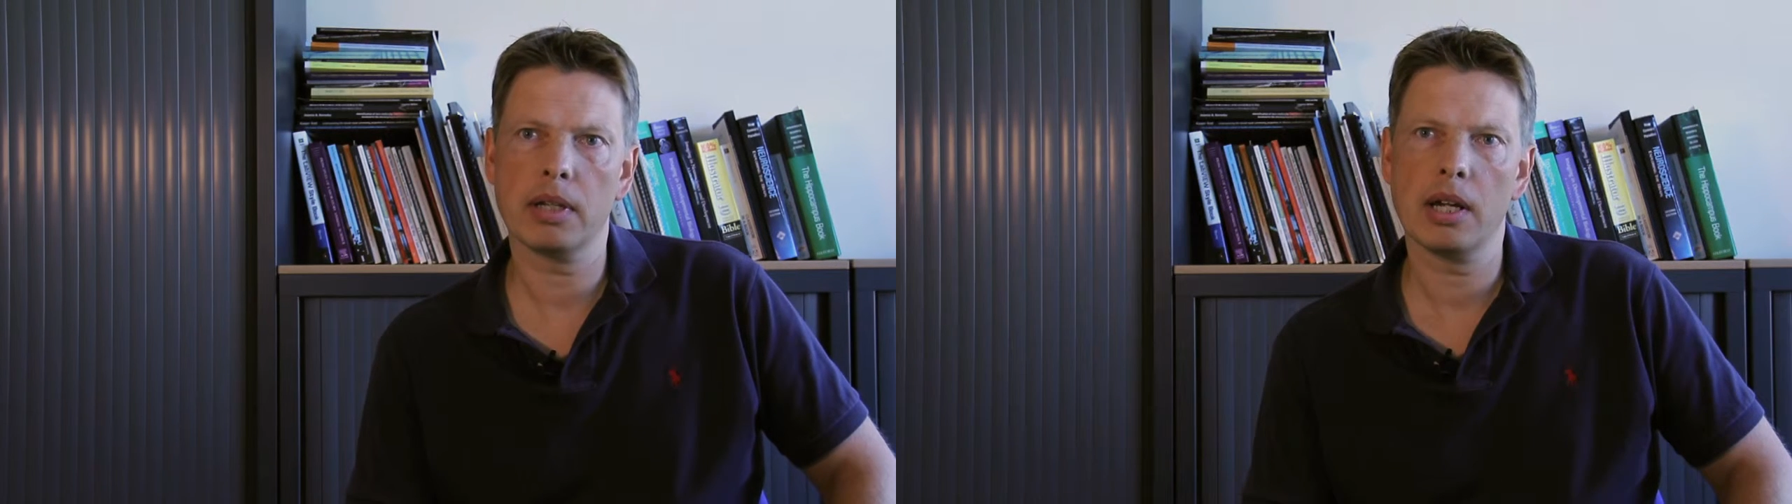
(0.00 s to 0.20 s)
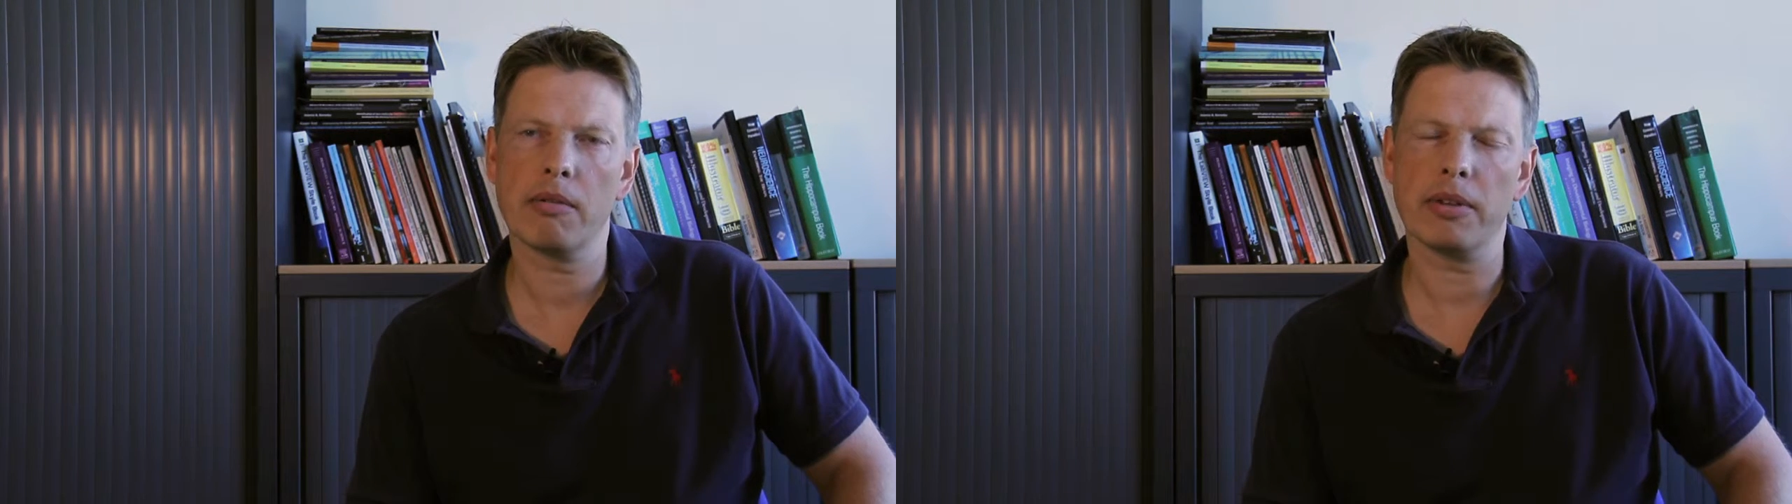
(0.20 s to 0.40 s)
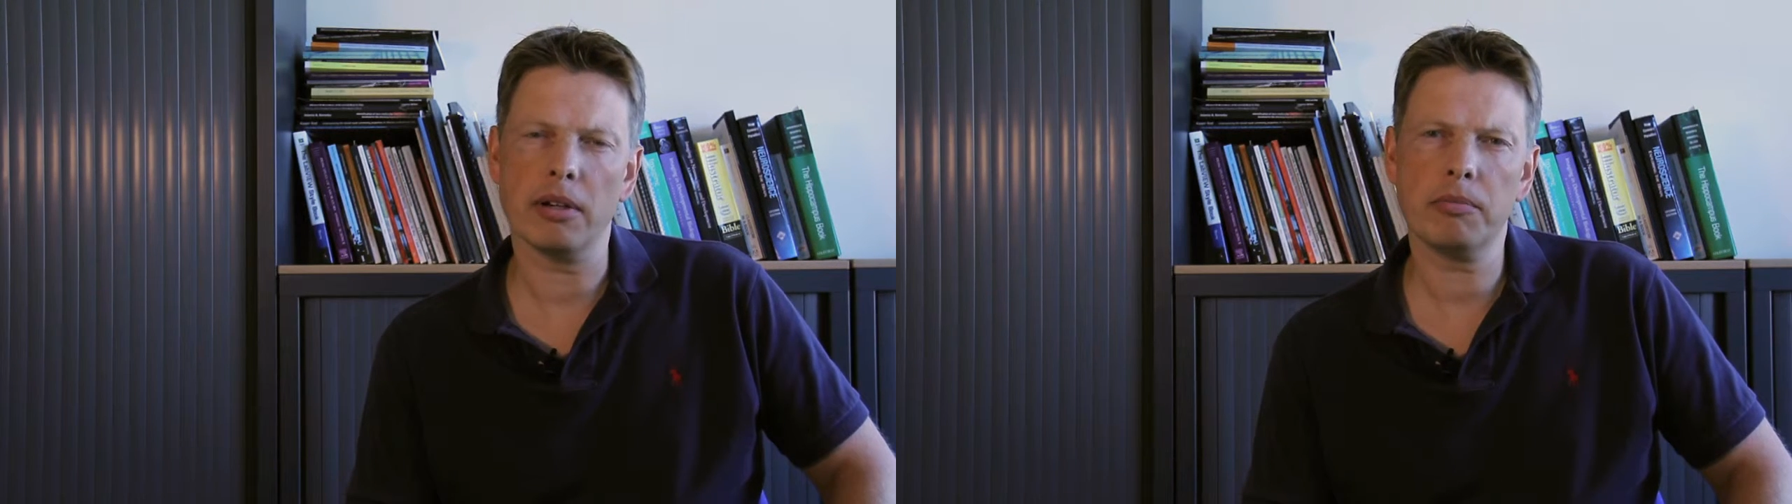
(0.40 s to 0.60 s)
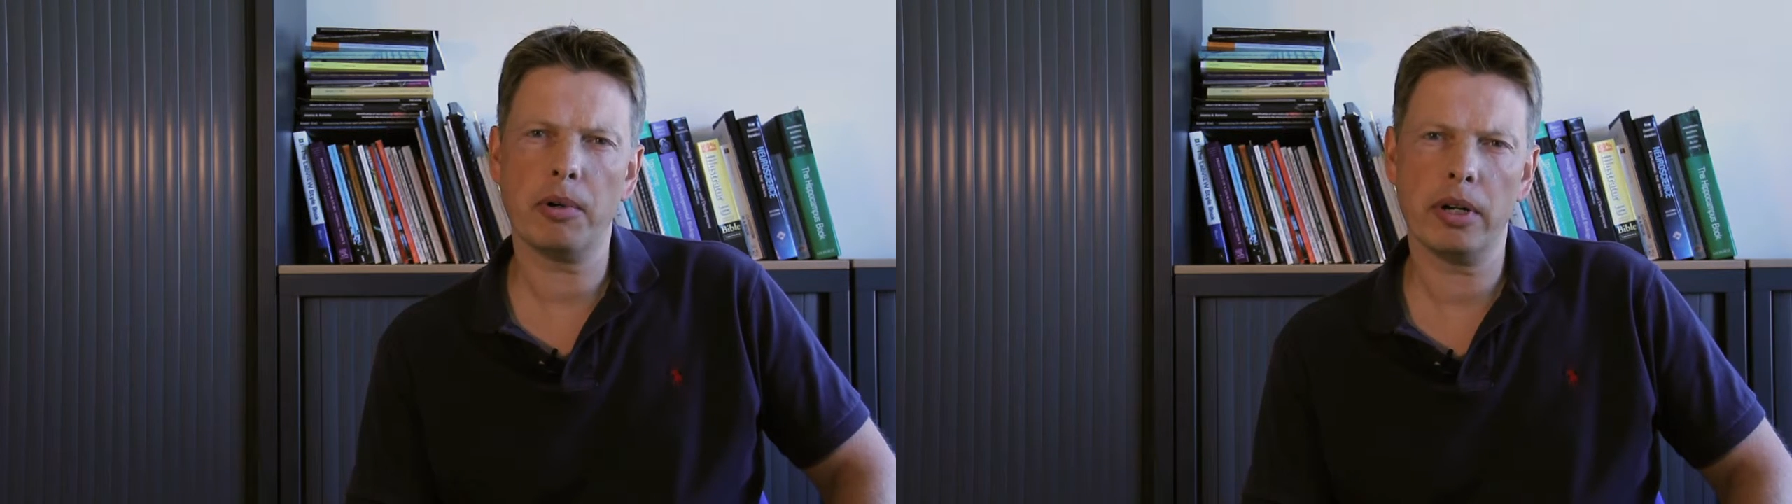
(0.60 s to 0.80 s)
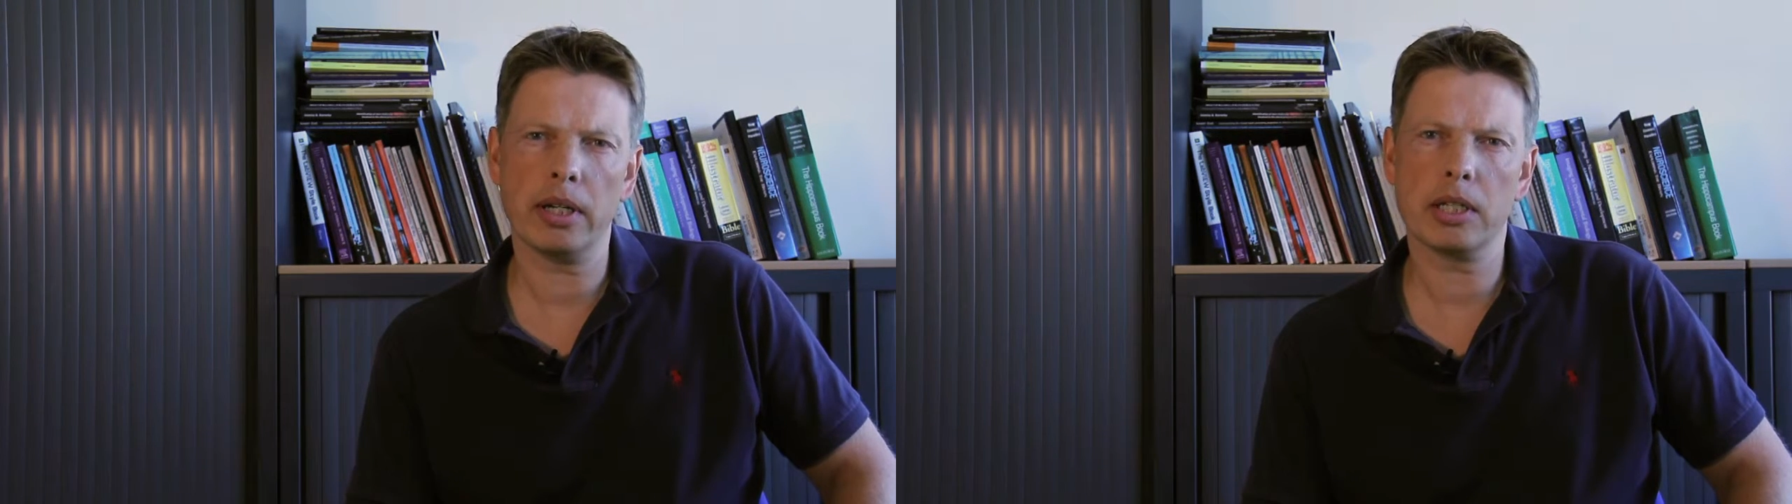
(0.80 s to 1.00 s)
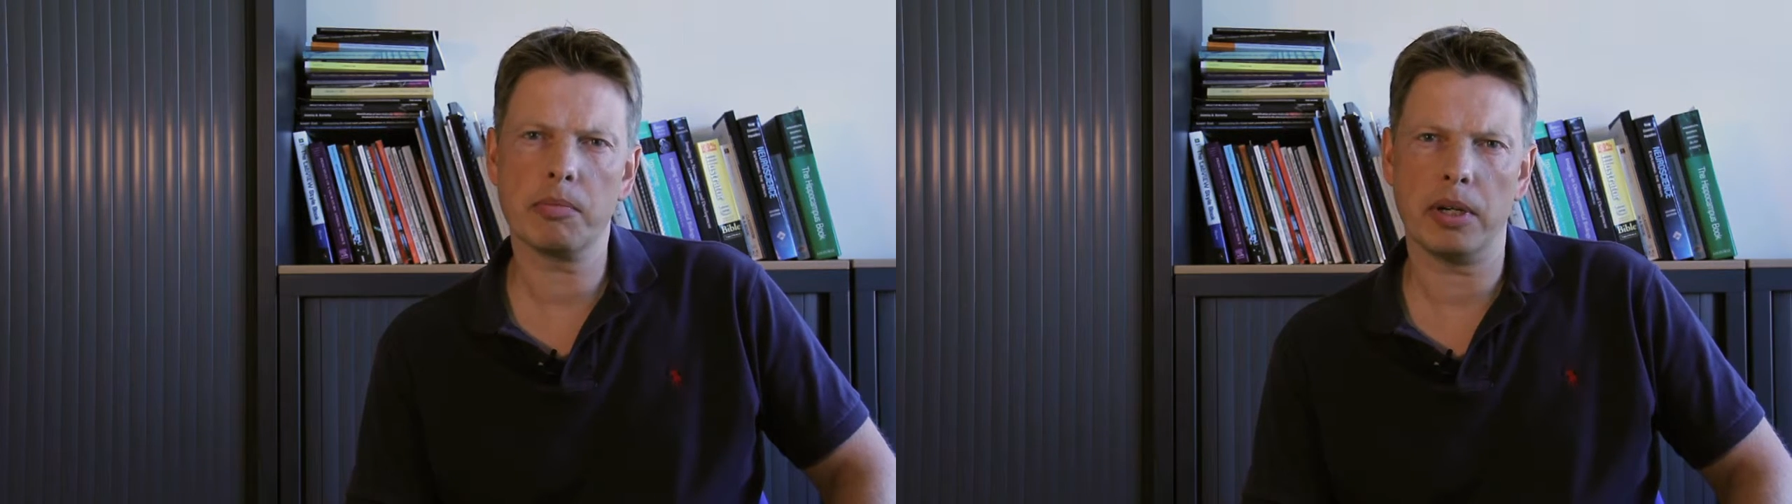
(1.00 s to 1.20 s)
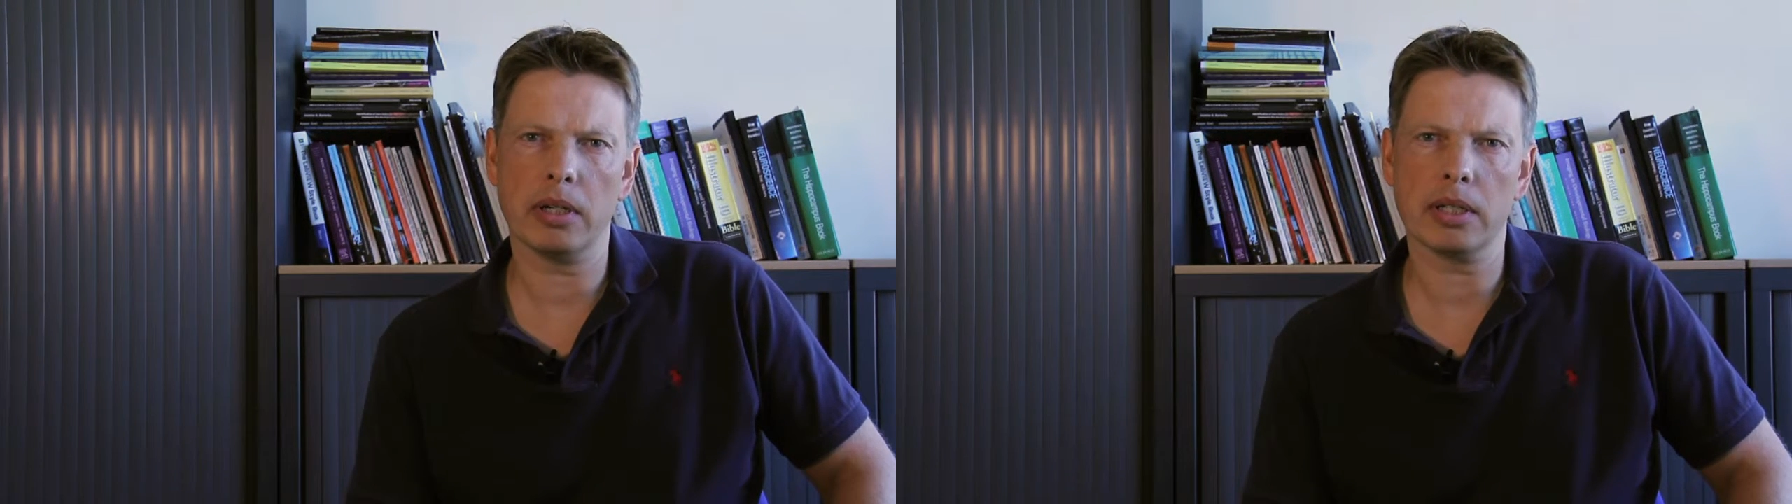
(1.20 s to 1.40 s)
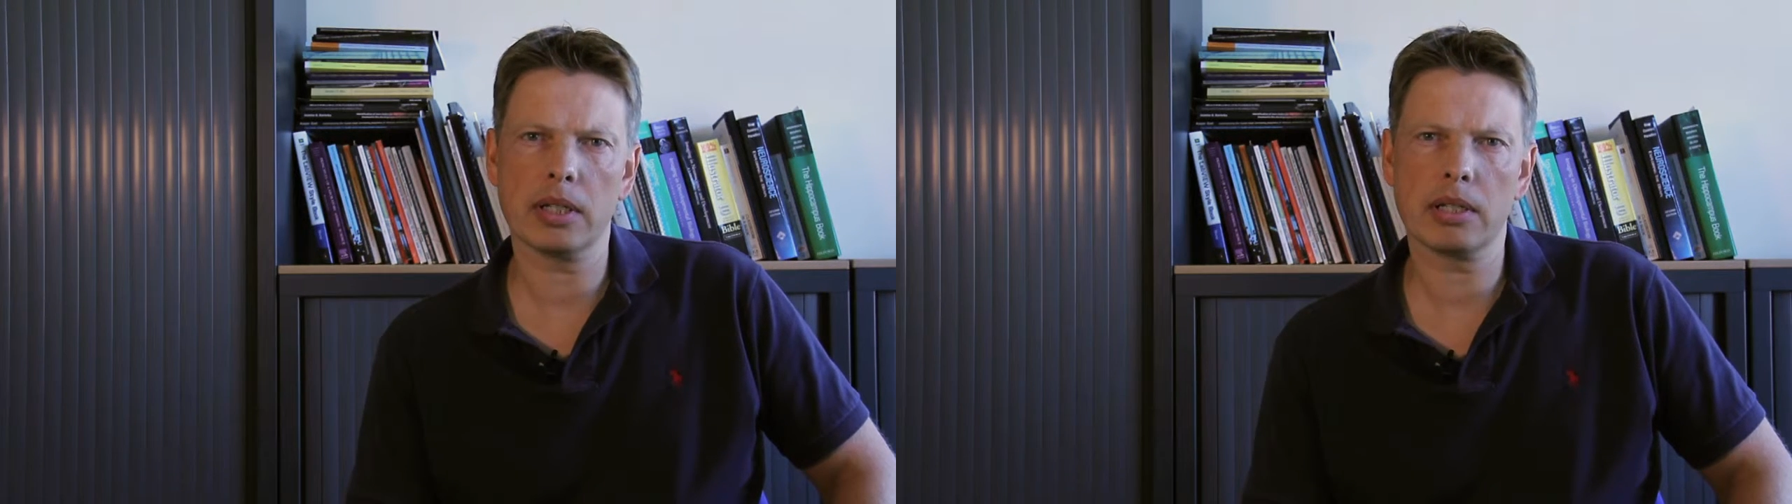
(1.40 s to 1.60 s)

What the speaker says: without prior experience